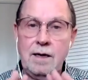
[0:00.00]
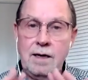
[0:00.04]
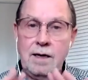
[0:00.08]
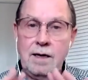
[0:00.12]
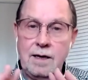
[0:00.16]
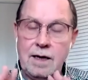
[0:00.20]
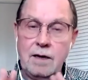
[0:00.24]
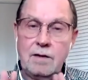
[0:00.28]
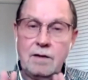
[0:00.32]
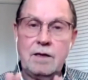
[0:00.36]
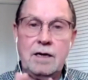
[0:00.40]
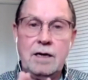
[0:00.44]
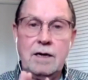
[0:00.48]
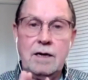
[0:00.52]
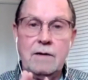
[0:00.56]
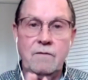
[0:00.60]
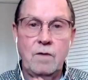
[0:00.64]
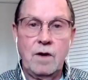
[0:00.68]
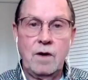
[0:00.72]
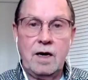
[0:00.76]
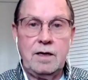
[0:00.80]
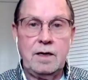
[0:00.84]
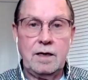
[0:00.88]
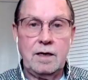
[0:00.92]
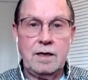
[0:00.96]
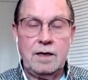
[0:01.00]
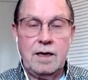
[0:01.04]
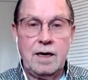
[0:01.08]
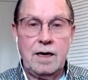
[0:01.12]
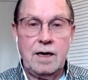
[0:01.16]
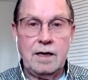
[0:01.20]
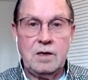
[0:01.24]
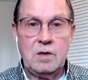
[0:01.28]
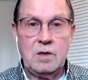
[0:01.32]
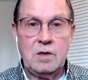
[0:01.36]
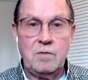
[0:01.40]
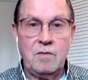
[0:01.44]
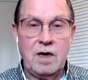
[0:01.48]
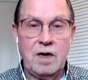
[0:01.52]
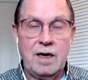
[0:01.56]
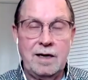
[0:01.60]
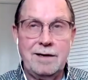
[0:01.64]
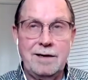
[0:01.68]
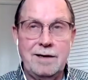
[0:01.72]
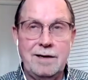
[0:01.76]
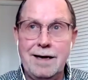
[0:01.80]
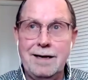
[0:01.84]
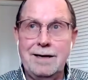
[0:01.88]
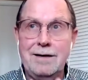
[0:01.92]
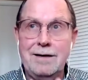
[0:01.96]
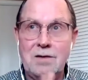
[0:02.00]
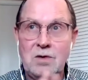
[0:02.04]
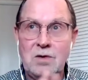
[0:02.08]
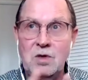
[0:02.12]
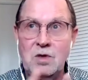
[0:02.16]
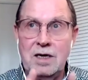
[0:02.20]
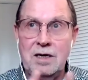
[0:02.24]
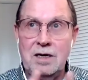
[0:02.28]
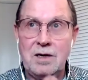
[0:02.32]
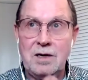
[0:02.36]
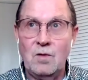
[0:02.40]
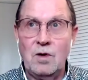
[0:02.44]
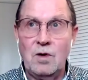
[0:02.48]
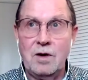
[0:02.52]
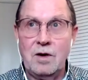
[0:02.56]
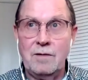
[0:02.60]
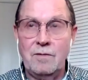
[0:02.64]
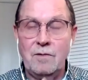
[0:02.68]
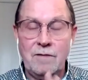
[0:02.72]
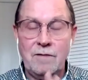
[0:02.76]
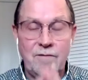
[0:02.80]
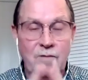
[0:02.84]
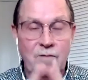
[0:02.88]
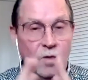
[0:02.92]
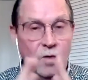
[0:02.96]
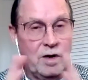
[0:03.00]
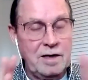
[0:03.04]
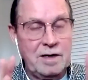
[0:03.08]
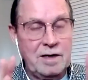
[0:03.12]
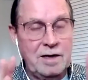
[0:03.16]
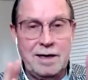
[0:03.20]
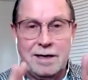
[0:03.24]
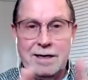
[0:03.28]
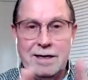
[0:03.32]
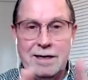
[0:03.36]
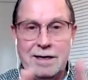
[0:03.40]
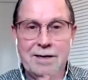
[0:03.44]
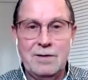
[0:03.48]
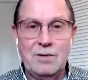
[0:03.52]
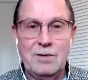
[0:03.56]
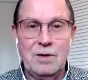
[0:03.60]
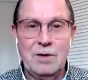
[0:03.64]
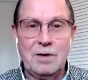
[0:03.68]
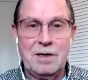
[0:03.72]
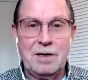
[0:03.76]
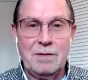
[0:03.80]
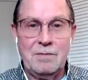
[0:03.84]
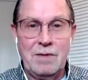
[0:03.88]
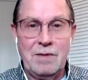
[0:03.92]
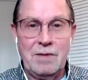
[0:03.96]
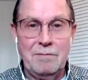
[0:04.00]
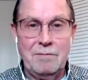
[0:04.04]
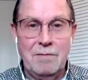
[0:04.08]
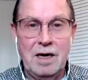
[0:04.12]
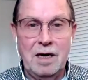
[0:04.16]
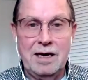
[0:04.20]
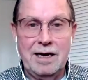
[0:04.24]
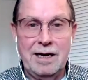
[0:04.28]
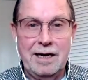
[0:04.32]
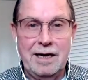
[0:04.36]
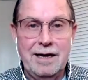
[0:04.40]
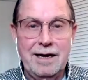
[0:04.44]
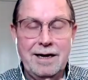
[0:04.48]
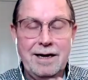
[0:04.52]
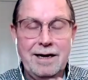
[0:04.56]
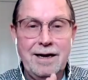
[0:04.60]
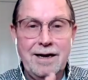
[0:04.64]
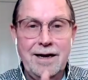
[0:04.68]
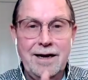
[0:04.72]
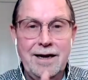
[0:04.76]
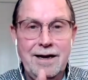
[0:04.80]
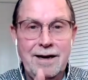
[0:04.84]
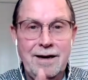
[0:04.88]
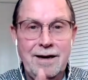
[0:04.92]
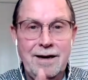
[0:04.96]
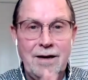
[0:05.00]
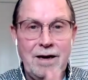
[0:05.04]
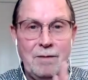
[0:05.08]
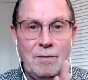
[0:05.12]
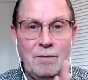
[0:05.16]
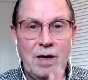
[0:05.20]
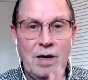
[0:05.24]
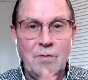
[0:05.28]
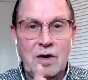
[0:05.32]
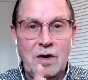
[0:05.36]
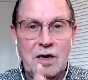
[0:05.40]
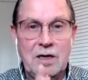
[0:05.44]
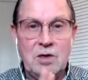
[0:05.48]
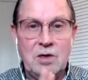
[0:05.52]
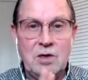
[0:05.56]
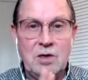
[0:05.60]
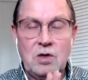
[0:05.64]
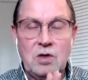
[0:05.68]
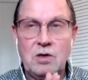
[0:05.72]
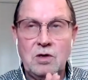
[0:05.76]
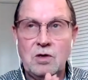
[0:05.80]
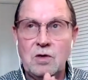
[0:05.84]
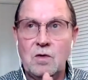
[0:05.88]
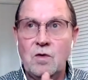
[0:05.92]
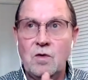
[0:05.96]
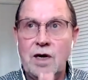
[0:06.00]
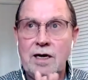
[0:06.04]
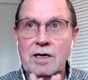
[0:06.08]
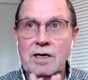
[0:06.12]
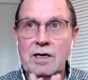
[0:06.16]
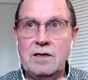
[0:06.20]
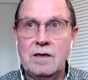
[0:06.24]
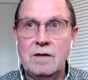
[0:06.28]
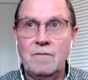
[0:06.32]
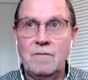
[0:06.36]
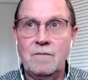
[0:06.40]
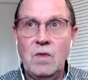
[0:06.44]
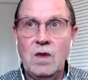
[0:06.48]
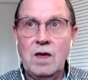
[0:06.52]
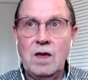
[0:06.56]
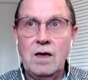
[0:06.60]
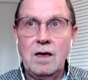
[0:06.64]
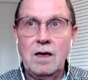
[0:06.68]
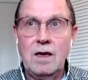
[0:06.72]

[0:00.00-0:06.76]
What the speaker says: now that I've recognized my tendency to want to avoid taking a look at my money and my money situation,